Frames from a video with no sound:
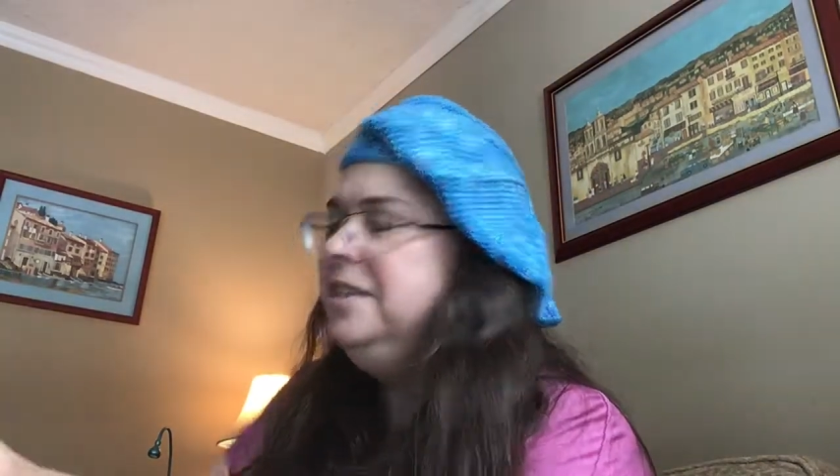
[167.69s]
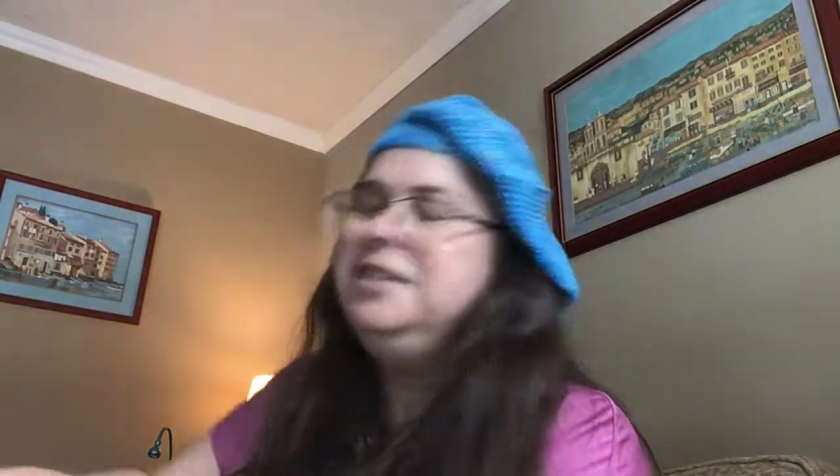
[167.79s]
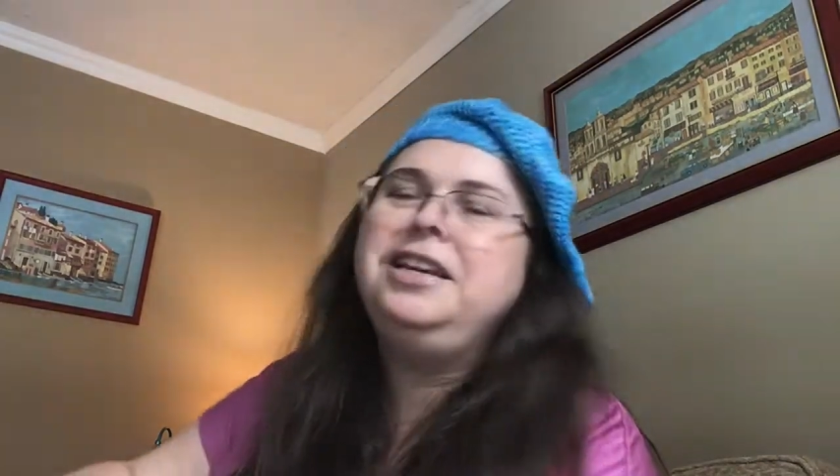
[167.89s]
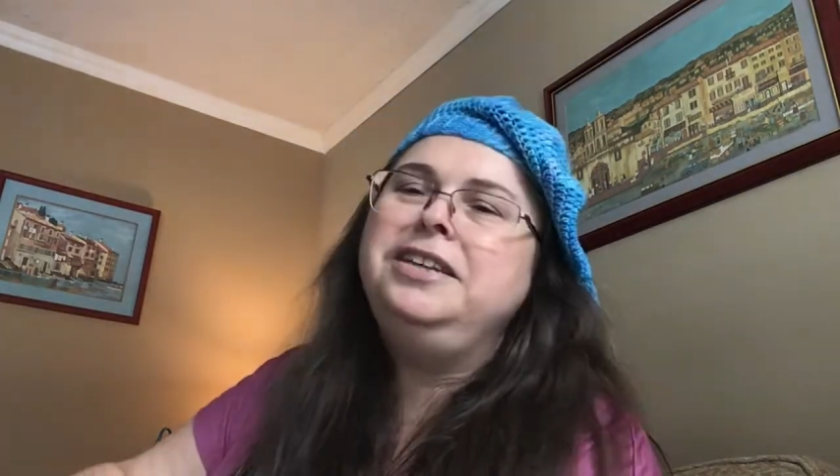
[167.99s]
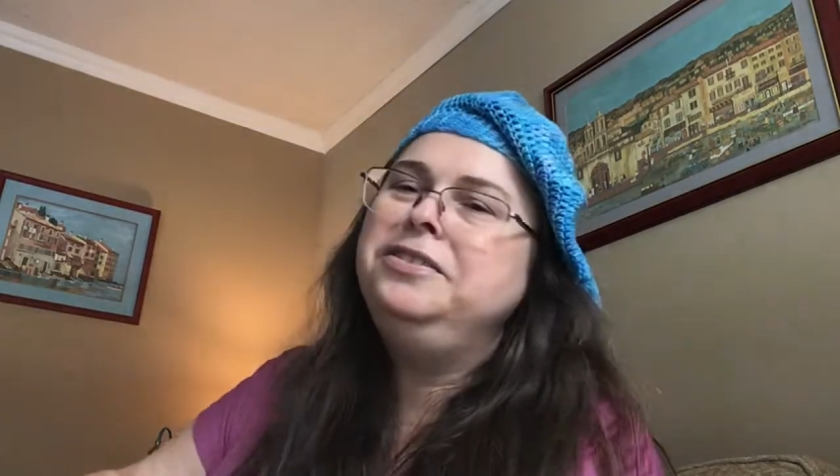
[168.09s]
a
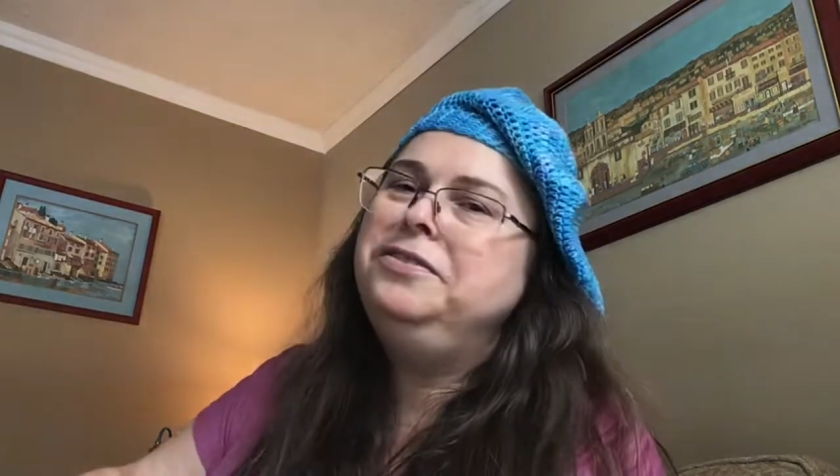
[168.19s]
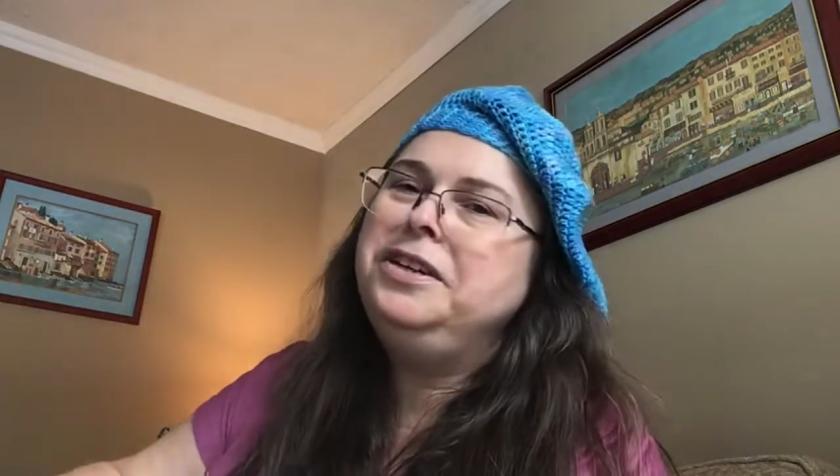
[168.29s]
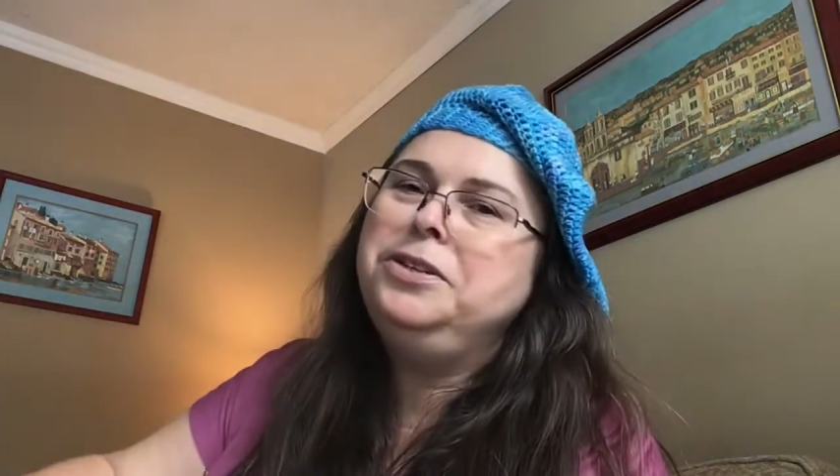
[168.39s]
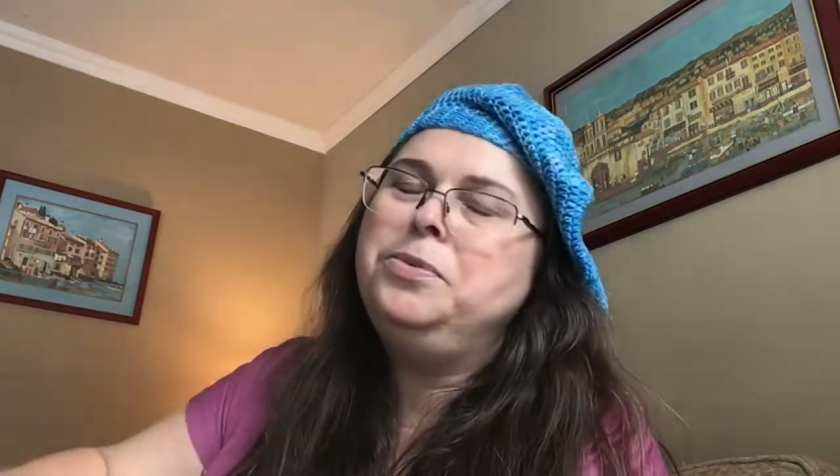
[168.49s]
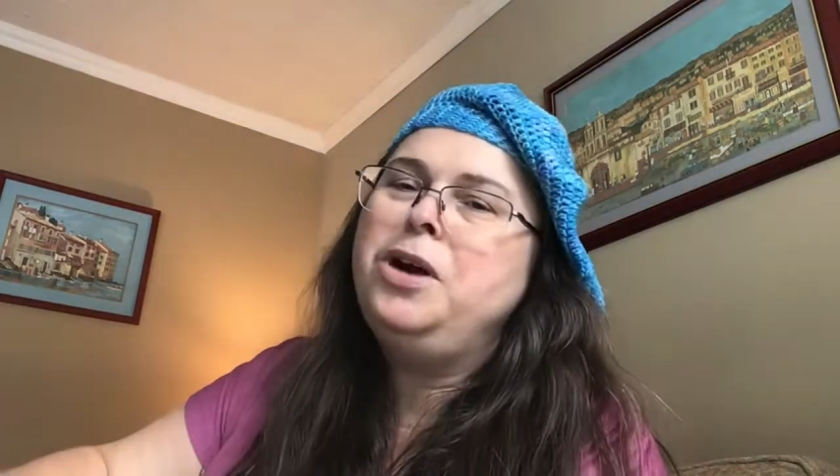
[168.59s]
ton of fun
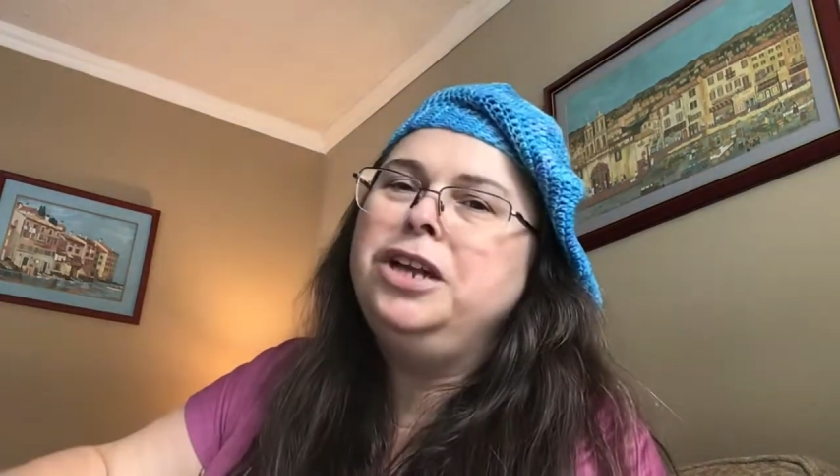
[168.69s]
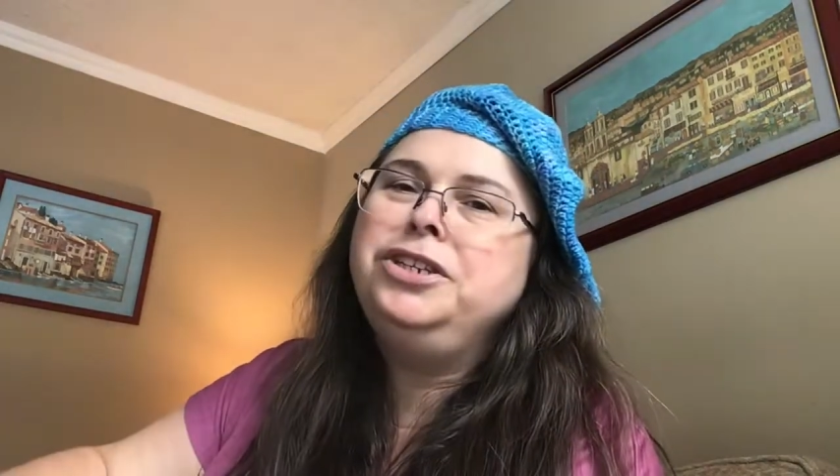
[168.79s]
to watch.